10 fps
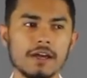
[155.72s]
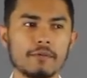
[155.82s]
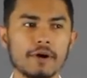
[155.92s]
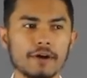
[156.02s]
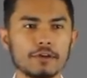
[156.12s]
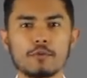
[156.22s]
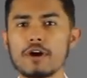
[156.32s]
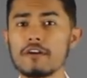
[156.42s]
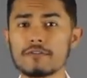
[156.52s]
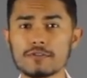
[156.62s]
Well, you
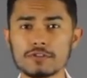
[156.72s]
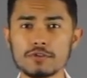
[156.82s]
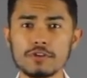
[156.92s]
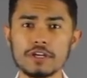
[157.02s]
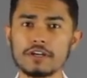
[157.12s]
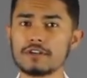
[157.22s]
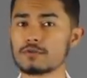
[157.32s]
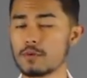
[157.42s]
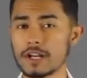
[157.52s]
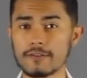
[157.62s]
wear it for two
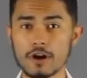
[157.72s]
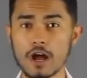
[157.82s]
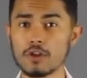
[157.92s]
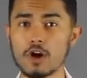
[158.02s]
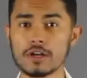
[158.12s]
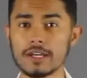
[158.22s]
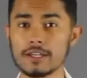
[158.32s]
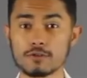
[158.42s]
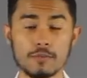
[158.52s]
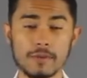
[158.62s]
years, whatever, how long it
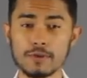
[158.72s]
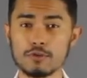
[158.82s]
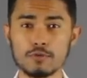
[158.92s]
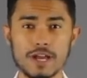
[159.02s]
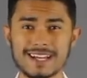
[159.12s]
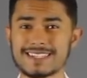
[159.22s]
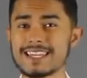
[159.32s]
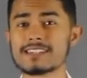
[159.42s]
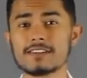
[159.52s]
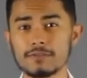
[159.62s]
is, or maybe you
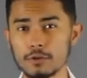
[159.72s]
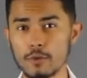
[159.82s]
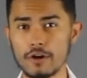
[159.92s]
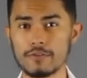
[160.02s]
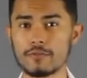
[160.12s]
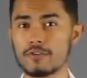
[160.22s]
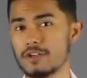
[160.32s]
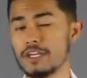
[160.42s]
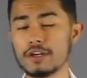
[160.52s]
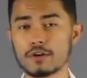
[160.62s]
excessively wear it for
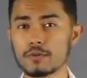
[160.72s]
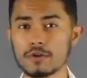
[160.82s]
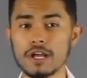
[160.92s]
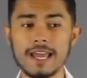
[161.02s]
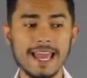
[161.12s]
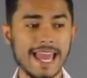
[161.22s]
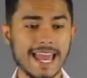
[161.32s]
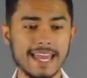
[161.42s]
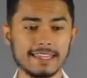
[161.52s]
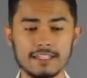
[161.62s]
a year
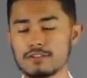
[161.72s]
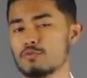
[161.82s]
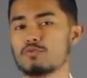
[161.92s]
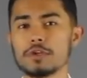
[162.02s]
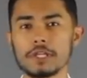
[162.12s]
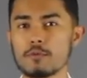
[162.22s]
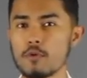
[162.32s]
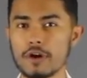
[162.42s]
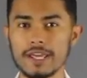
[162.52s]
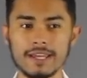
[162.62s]
and they're really
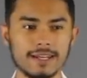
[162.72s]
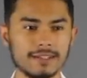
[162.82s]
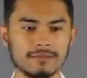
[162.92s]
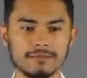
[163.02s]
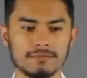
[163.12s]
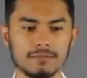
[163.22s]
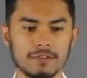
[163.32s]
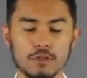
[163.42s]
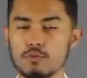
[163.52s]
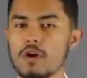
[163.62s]
worn in and
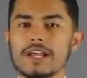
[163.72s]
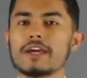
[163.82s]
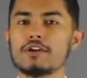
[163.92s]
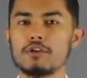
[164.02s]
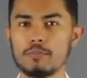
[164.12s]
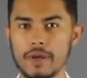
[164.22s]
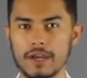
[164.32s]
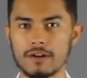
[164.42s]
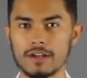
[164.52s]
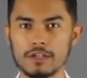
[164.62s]
you want to get a new
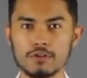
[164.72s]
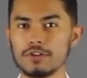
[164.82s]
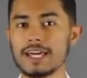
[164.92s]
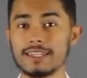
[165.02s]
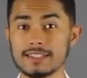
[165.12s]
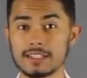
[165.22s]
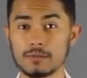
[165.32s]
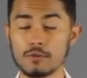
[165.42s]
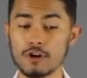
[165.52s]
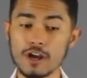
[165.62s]
pair and you don't like these
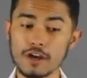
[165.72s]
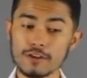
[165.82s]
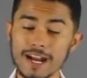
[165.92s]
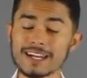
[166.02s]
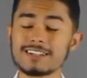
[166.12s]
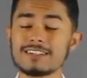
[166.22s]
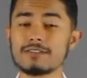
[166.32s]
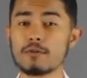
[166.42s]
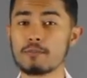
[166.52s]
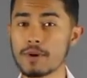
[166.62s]
anymore. They're actually
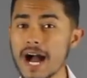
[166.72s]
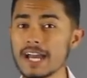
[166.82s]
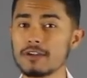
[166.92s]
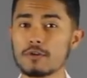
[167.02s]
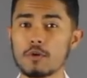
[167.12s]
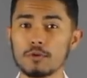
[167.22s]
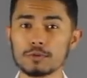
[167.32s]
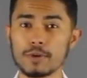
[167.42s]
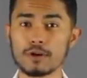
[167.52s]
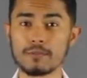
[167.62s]
buy your
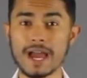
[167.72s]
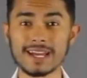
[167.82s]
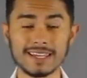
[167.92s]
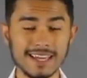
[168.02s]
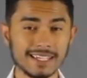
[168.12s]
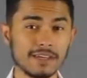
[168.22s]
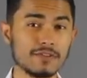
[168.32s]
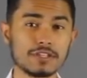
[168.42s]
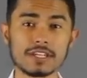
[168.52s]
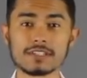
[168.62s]
old pair back, give
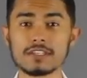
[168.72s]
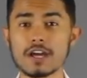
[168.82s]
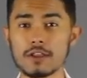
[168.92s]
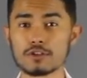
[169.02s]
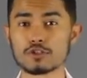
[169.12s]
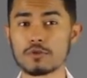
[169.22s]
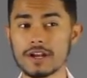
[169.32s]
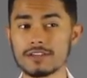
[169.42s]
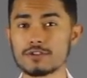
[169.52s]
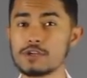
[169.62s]
you sixty dollars
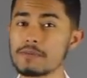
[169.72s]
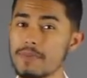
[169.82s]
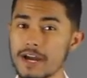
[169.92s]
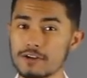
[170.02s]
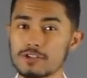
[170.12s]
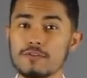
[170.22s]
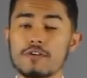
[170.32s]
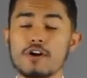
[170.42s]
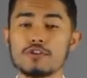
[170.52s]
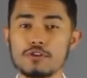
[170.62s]
credit so you can buy yourself
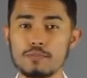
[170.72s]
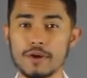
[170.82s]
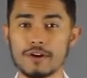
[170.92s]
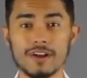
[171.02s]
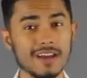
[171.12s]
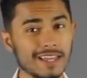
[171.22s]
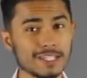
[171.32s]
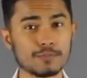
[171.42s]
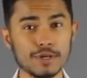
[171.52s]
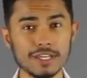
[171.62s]
a new pair.
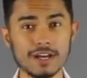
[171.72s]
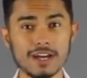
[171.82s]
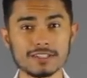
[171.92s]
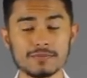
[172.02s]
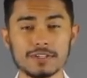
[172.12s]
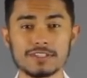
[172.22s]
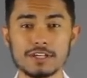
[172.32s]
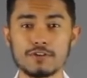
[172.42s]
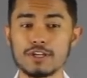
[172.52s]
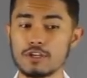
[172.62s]
That's pretty awesome
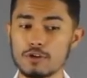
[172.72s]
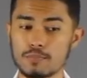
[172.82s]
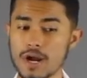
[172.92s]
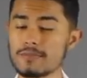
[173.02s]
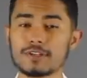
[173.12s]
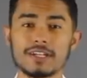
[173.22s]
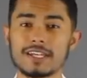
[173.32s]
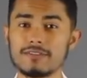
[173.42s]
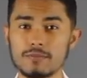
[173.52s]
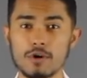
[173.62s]
considering you're probably going to
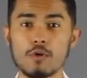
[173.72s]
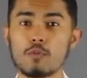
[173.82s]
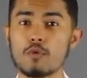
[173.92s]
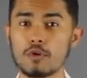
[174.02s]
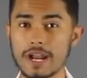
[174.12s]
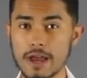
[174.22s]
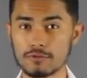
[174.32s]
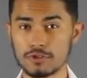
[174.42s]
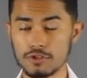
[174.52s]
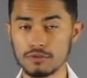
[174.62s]
give them a worn
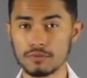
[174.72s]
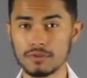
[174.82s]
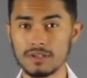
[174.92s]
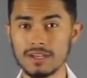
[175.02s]
out shoe.